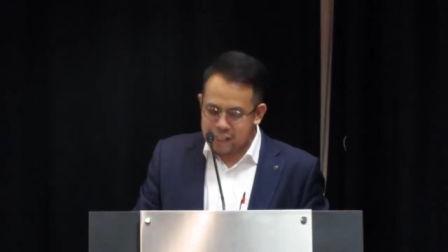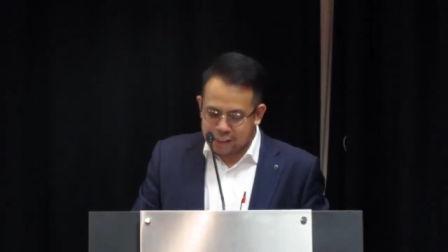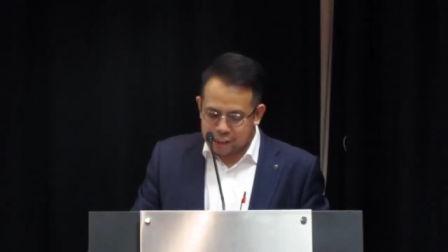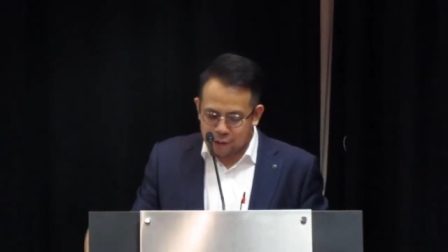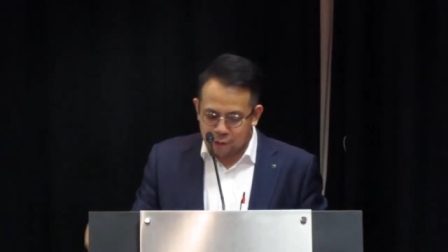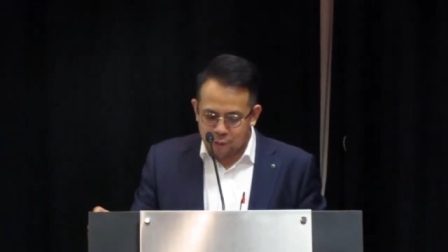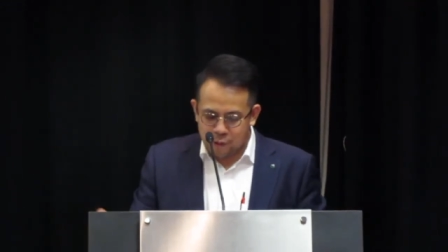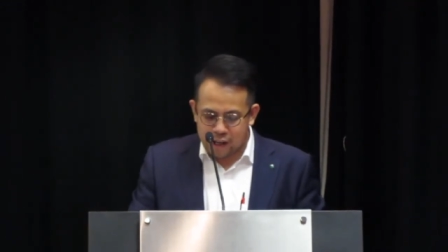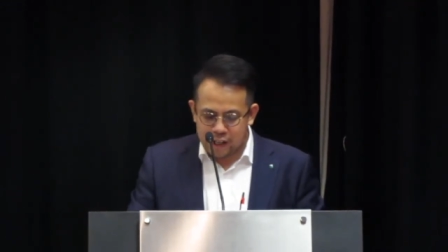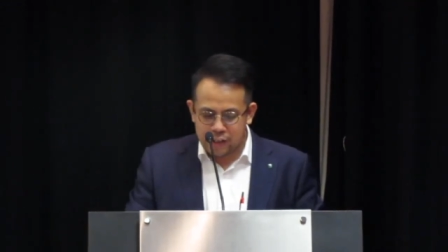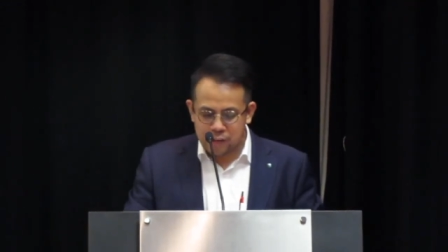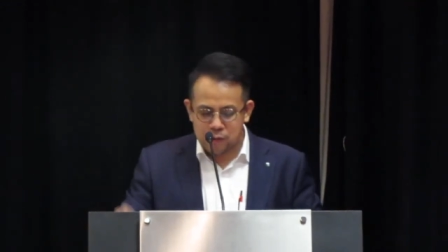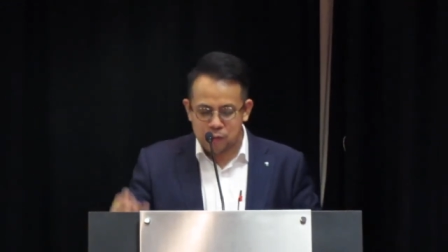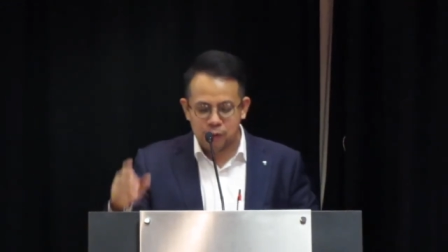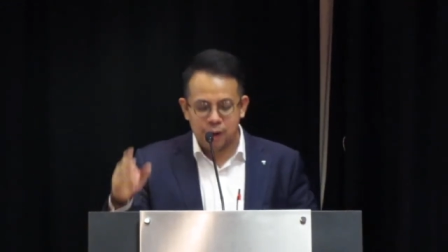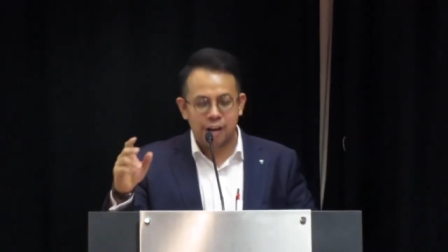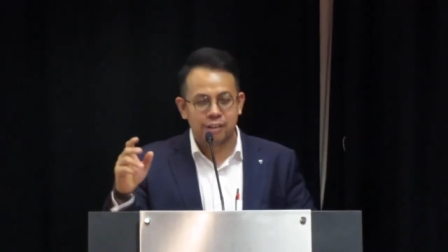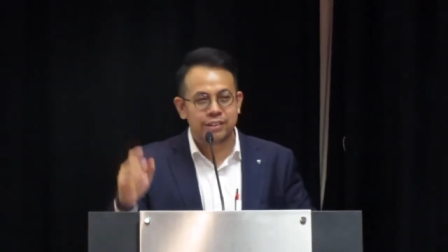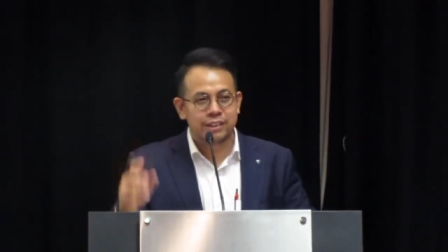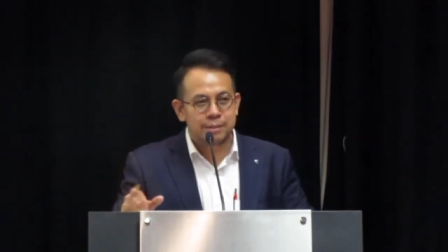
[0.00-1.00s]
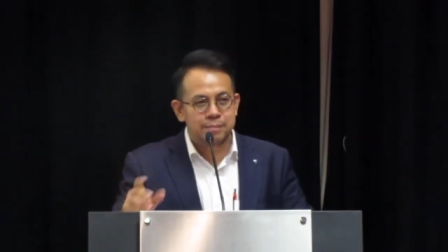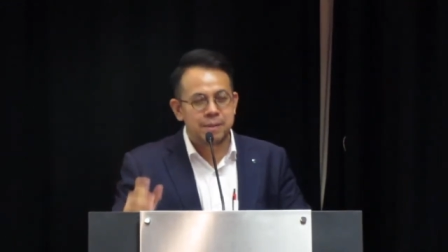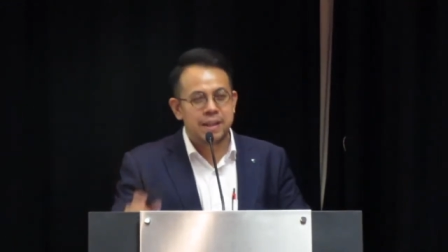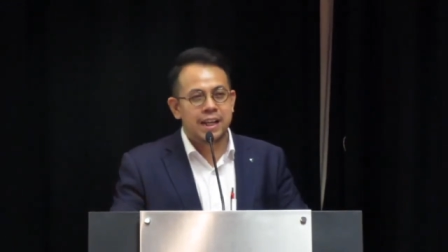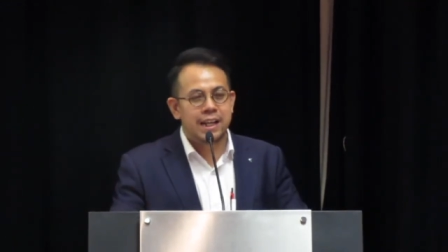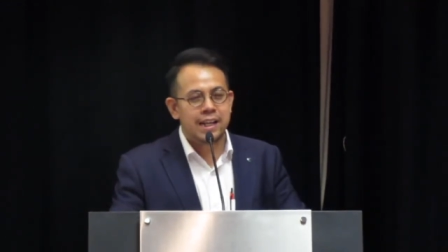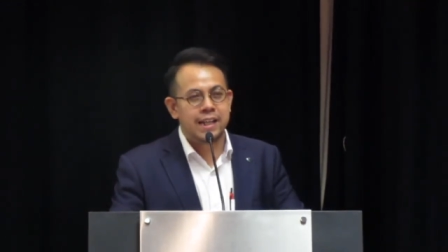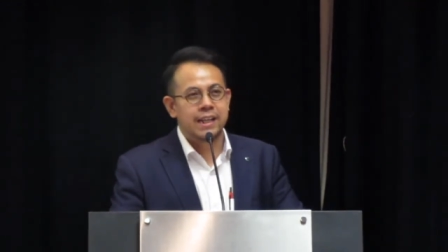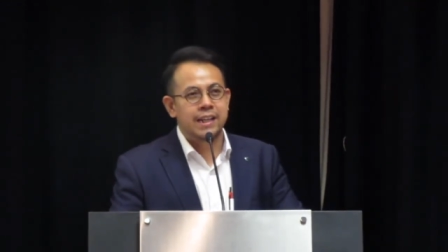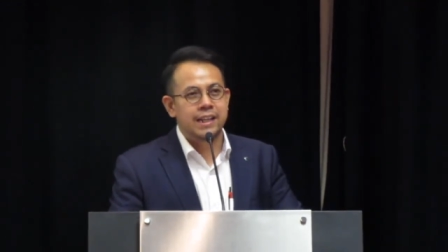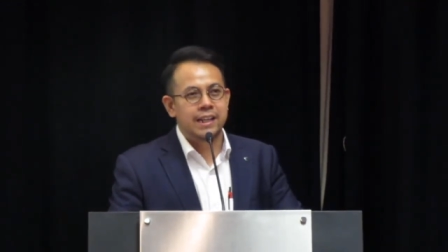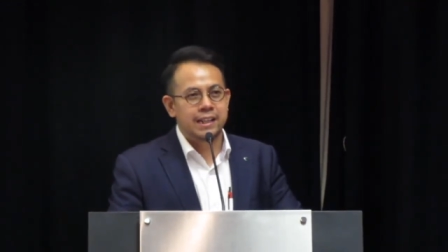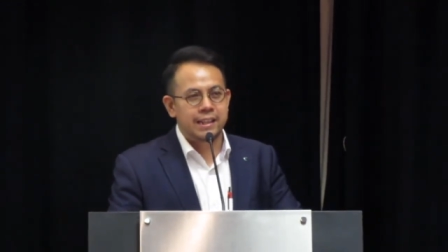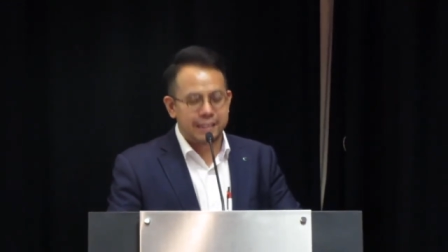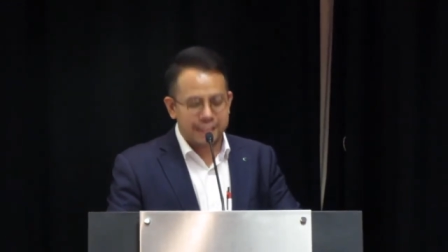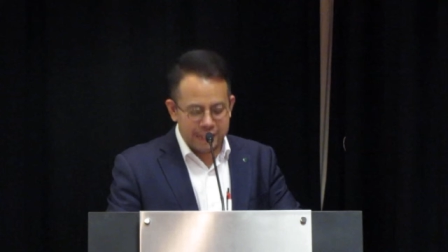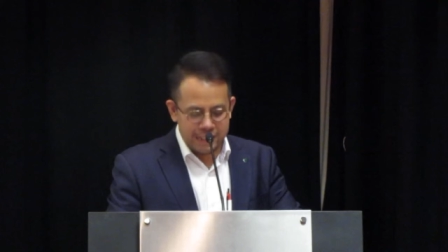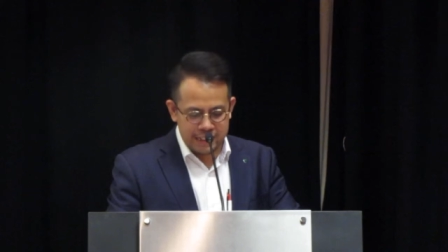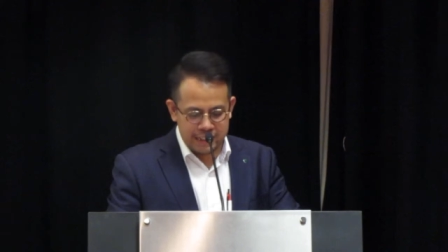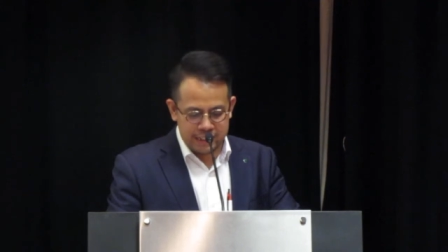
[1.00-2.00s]
the one who ultimately
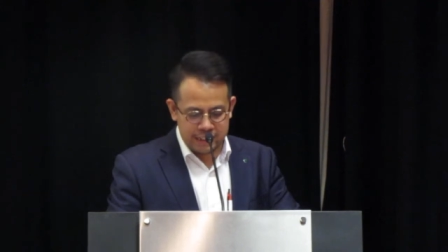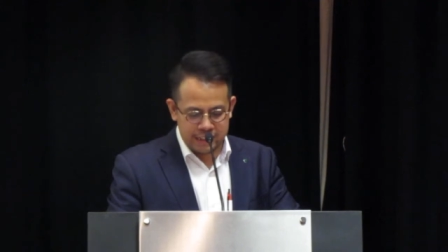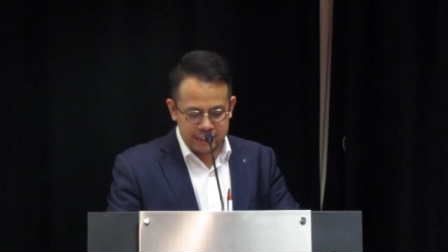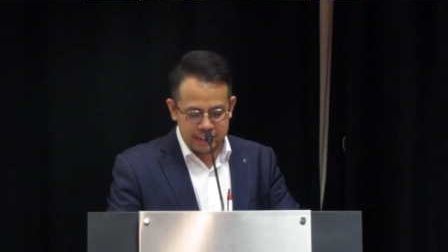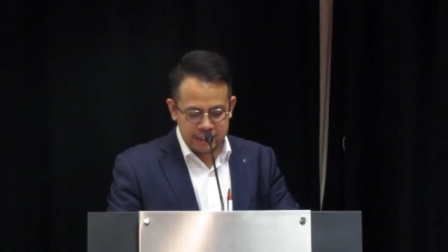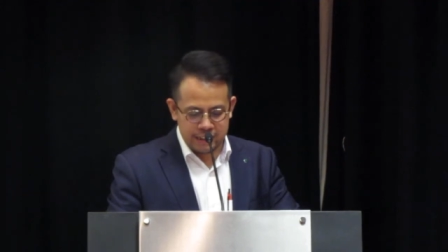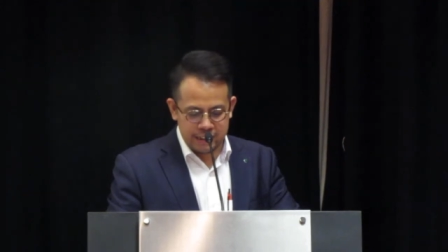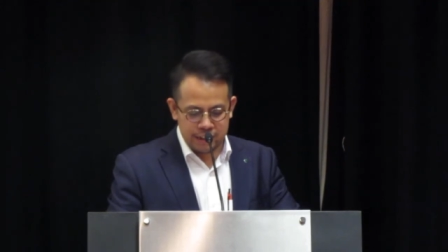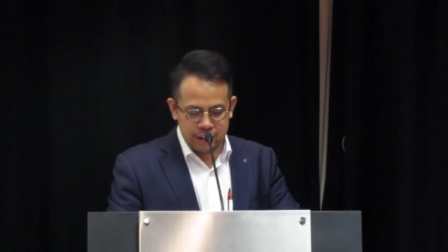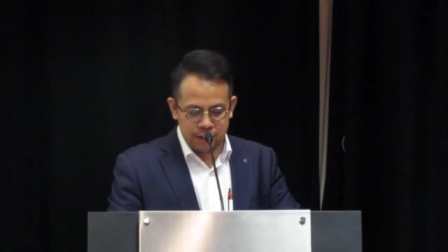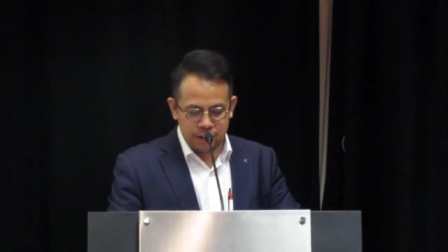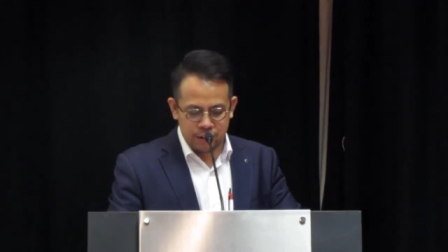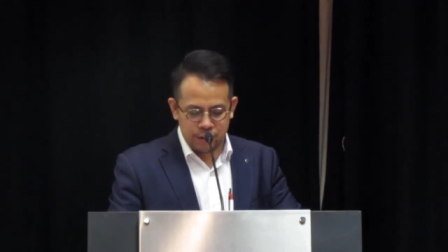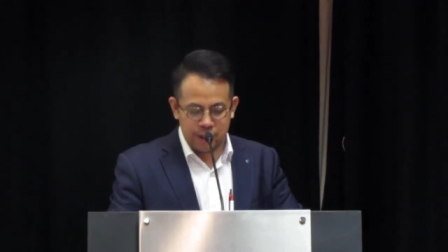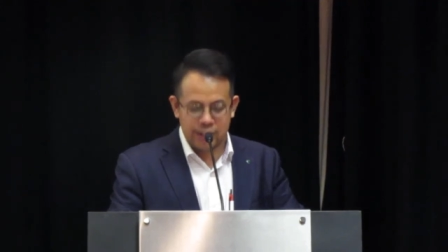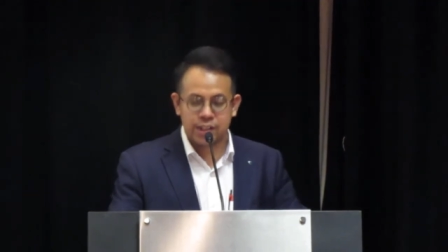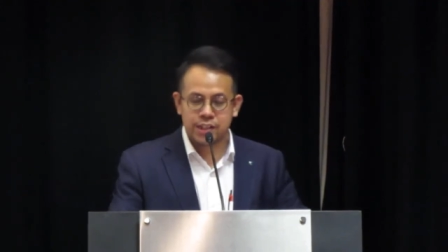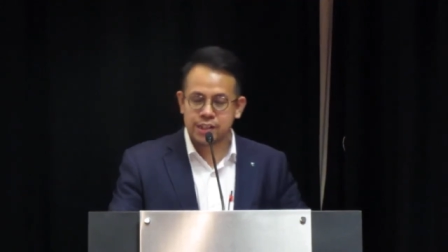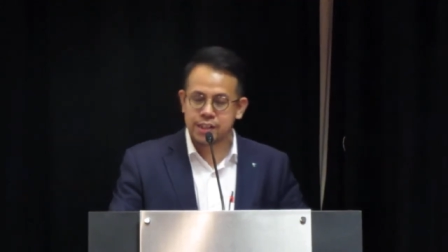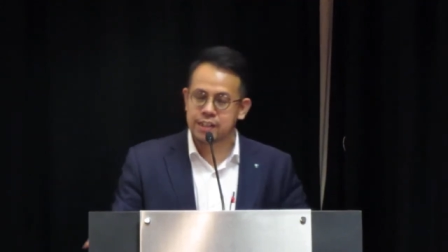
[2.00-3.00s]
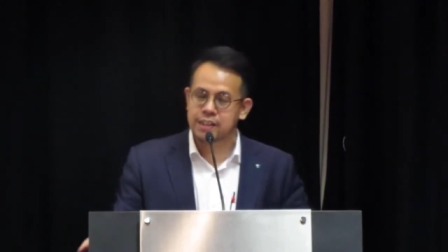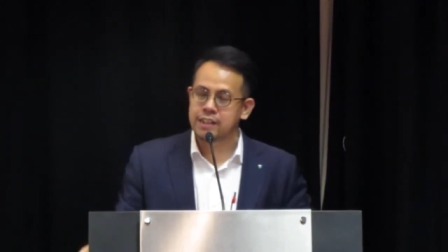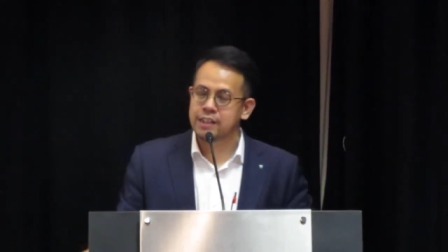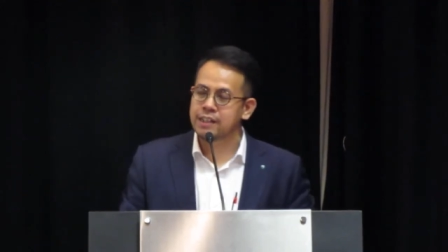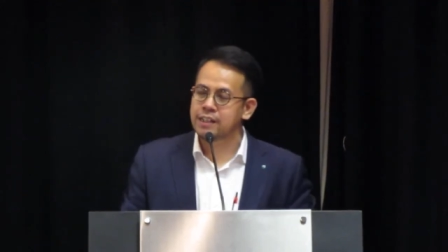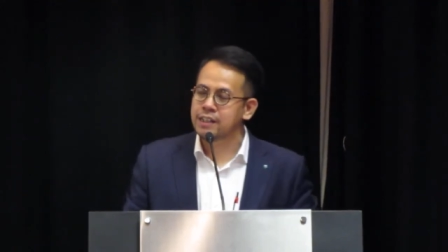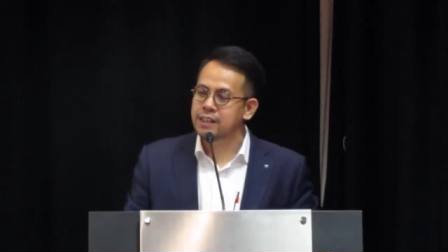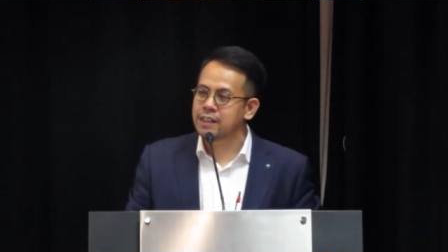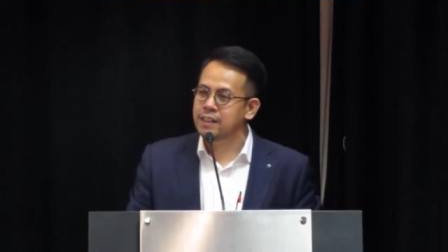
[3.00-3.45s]
does question,